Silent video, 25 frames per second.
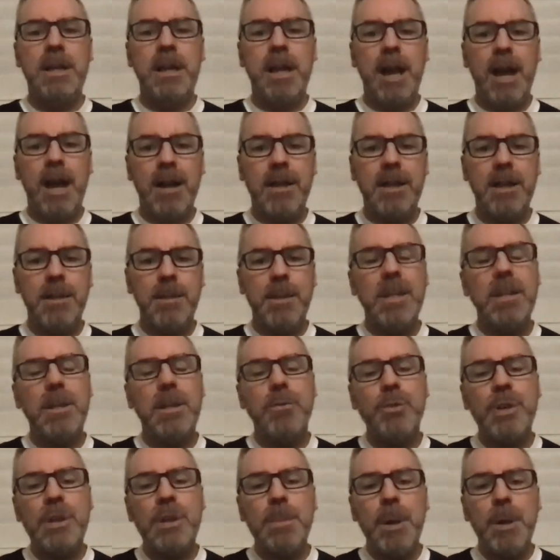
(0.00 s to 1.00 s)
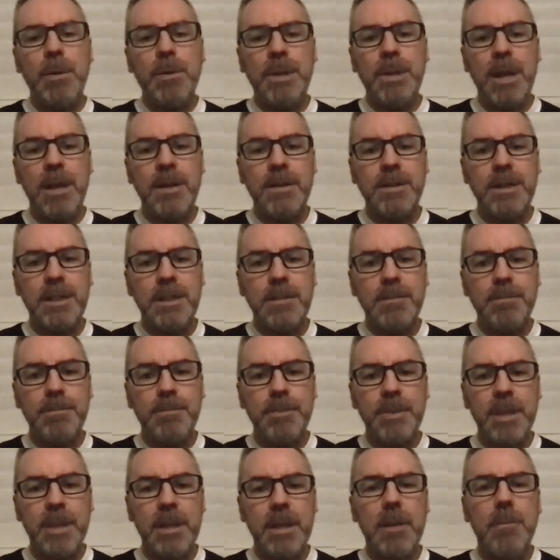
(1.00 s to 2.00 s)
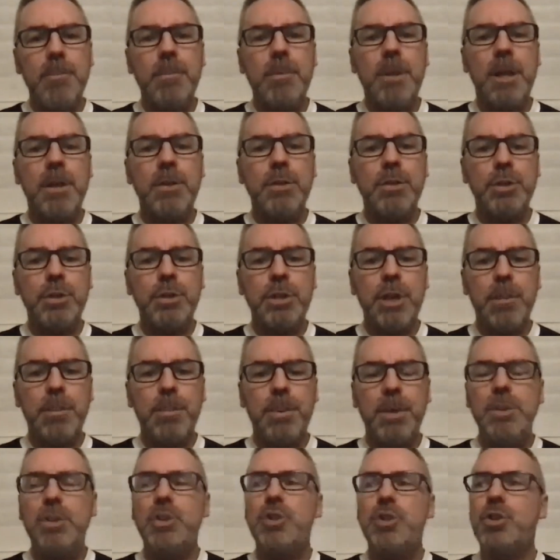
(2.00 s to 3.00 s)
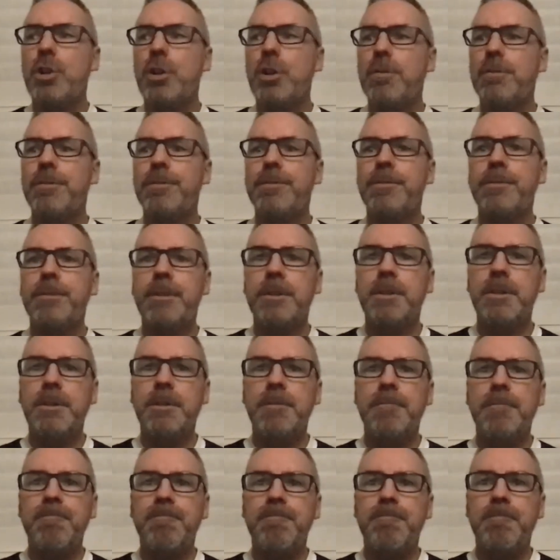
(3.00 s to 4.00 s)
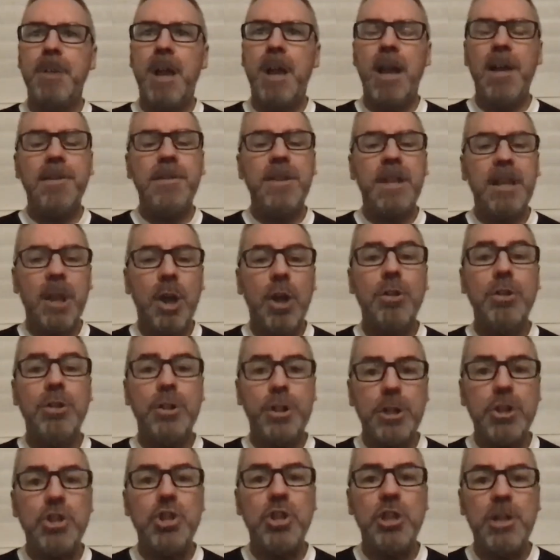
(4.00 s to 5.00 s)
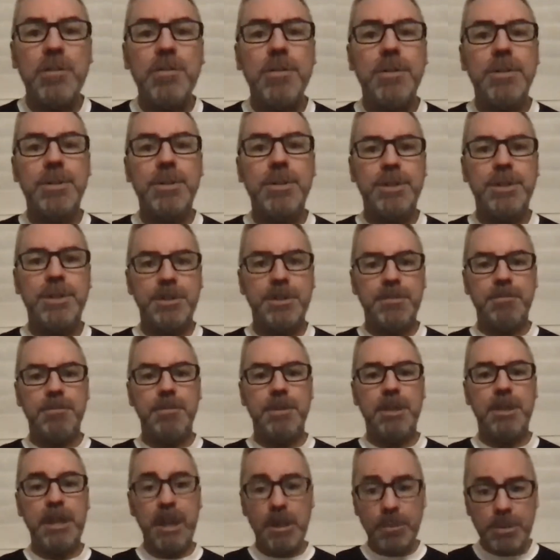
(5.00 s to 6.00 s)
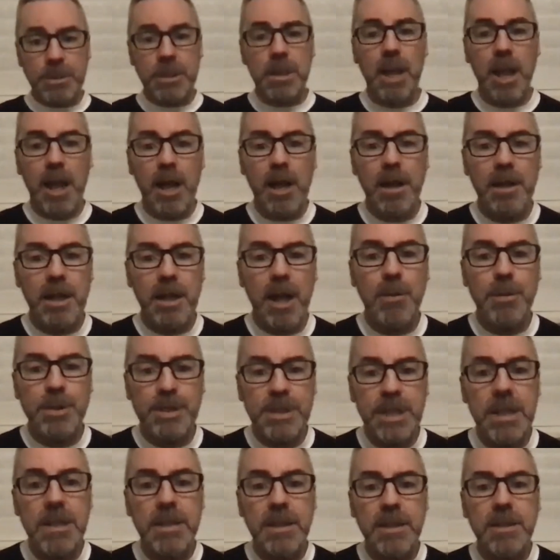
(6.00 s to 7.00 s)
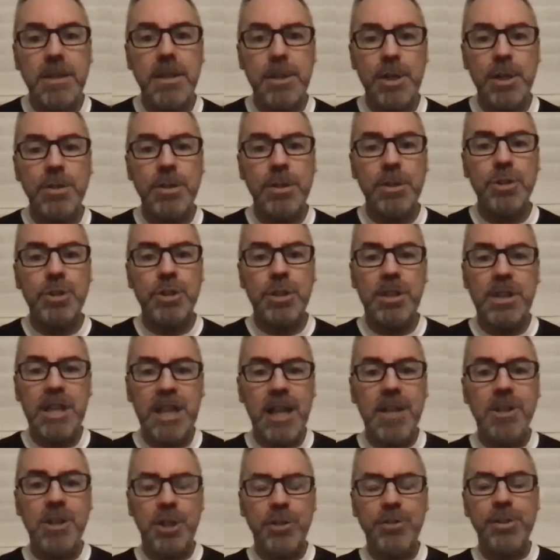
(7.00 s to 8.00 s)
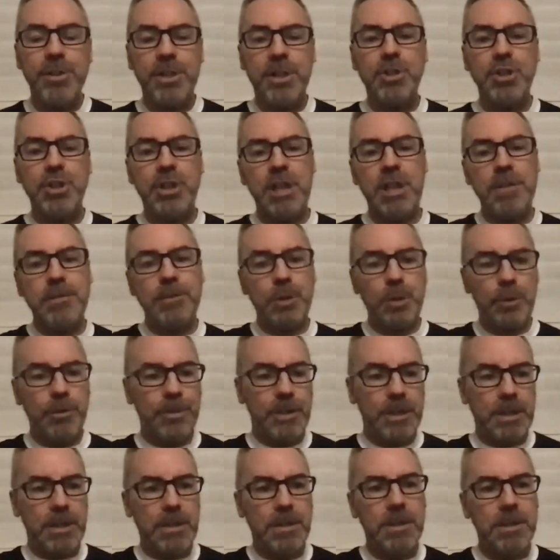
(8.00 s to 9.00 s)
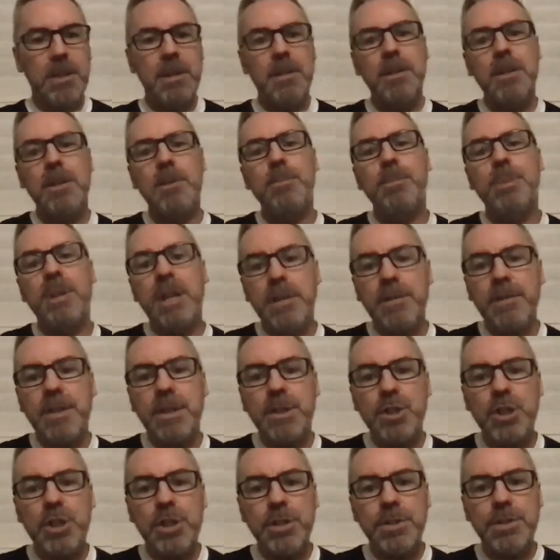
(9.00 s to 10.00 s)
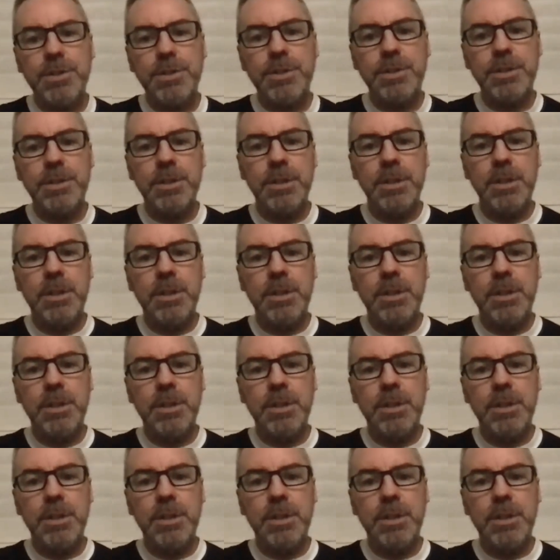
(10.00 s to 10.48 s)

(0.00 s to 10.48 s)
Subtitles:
I came in and rebuilt that team, and I took a bunch of, I think, underachievers, and I'll say that they had underachieved over the previous years.